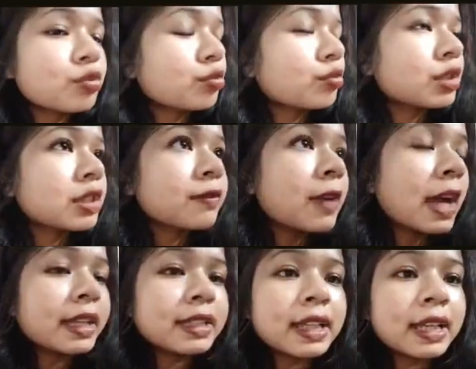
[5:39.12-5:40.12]

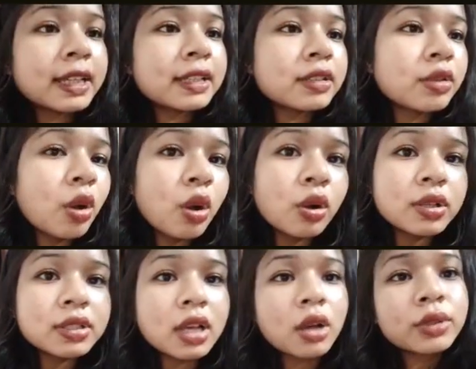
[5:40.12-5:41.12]
divide, like in north,
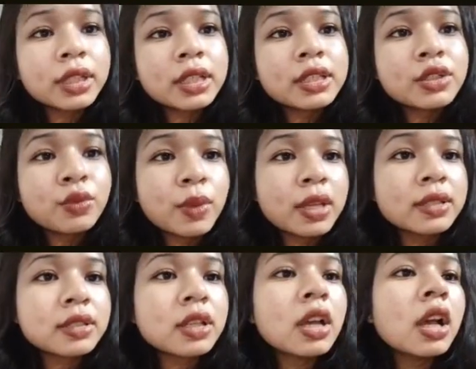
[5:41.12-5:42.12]
south, east,
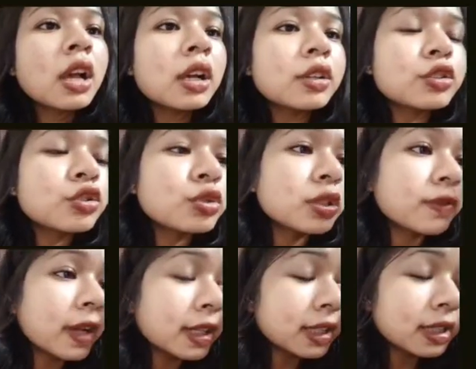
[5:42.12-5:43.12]
west, to
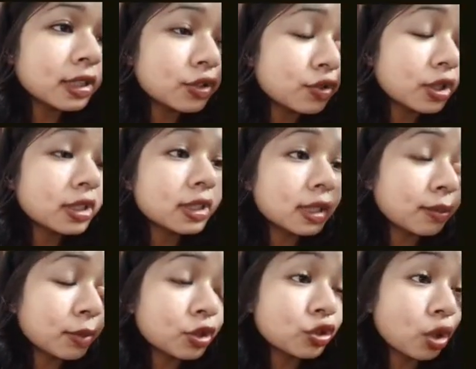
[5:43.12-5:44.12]
divide the districts in
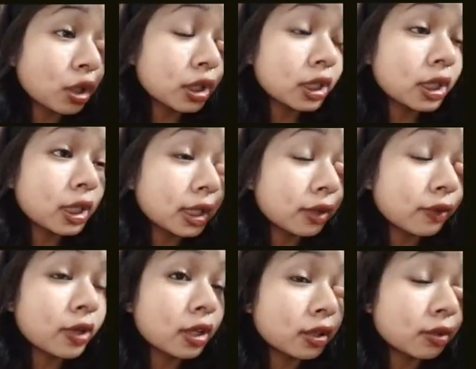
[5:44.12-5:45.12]
majority, like
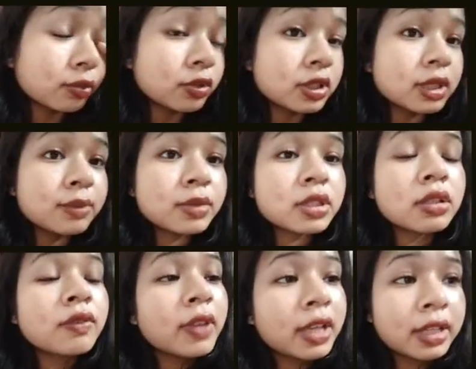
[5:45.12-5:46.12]
where the Muslims
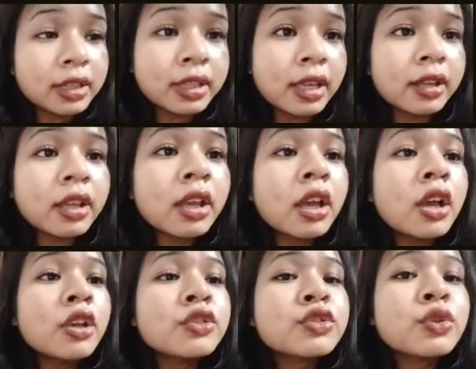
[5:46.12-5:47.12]
were there.
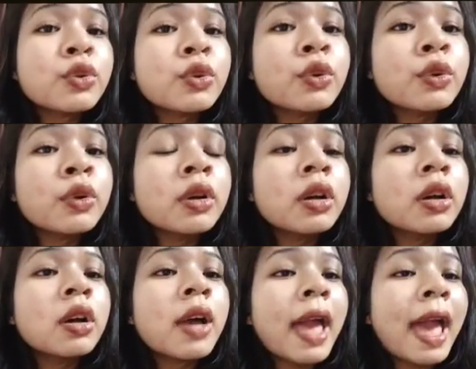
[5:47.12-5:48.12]
So,
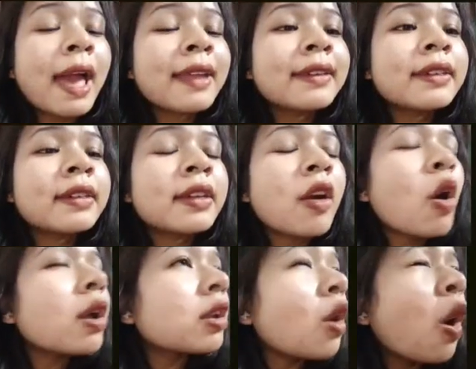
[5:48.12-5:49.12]
and
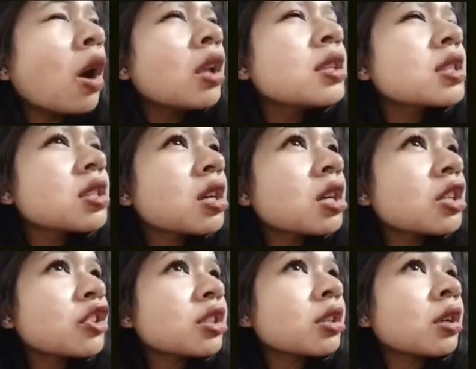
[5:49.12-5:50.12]
in all
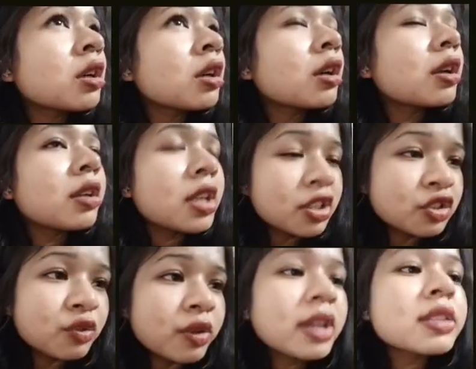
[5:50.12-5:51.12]
such
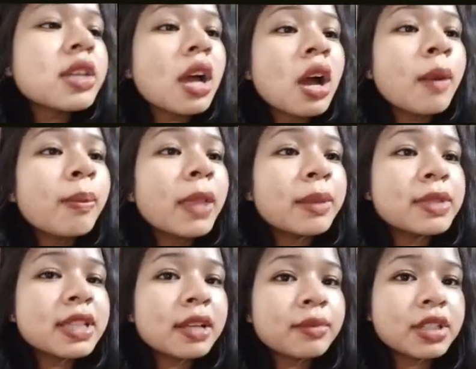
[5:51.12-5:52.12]
district, a
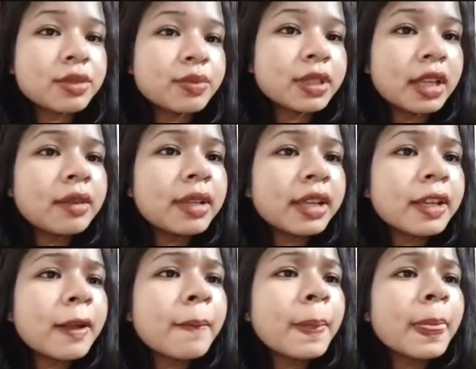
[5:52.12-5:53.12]
plebiscite must be there. Like,
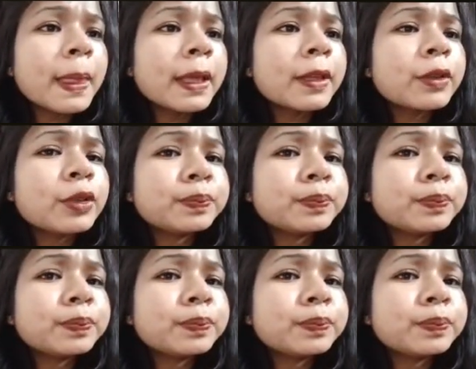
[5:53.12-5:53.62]
you know,